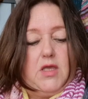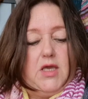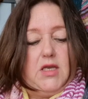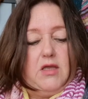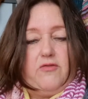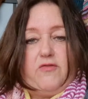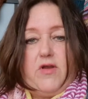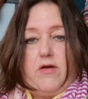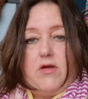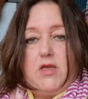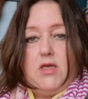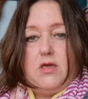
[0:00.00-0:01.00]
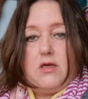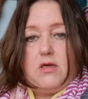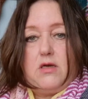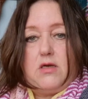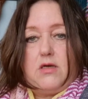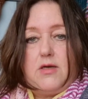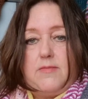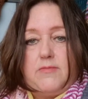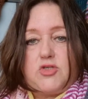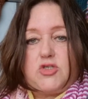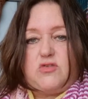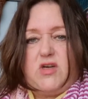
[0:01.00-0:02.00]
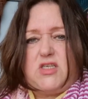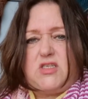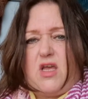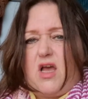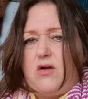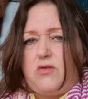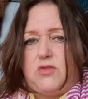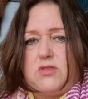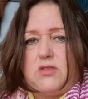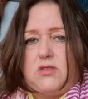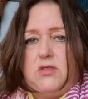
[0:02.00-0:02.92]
getting very stretched out.